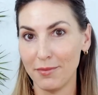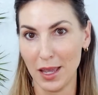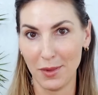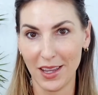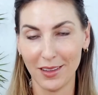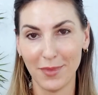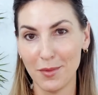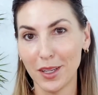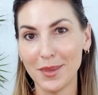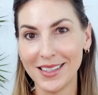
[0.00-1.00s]
Maybe
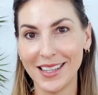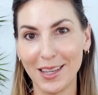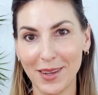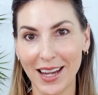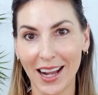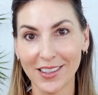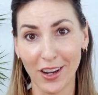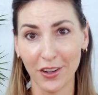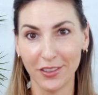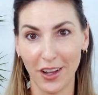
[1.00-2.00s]
you'll be seeing me next
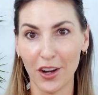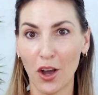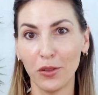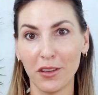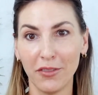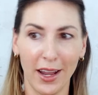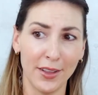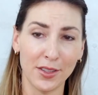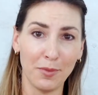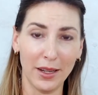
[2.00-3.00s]
on
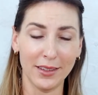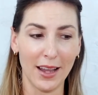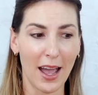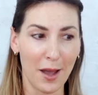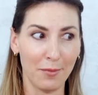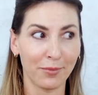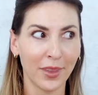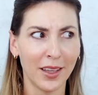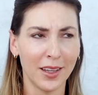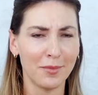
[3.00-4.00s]
OnlyFans,
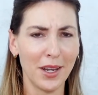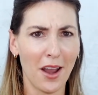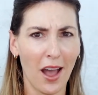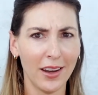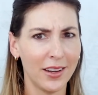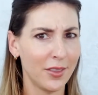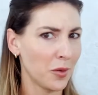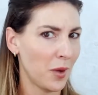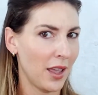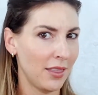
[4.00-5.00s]
but not in
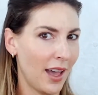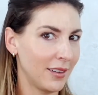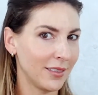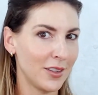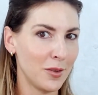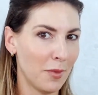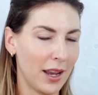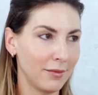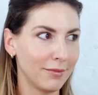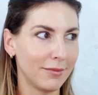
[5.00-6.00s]
the way that you
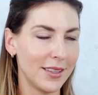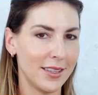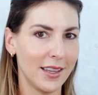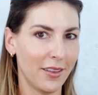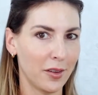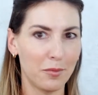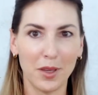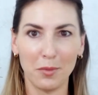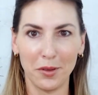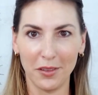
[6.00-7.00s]
might see other
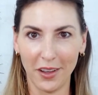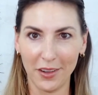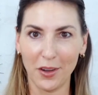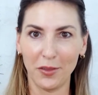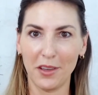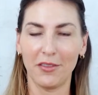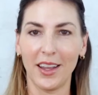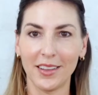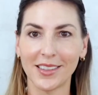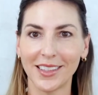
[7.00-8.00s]
people on
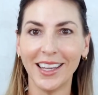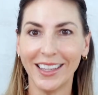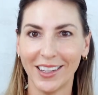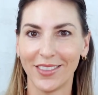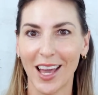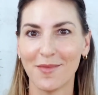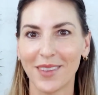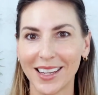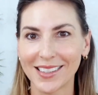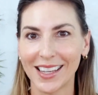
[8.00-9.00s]
OnlyFans, if
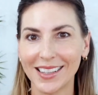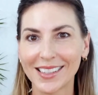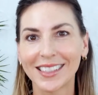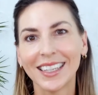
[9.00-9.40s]
that makes sense.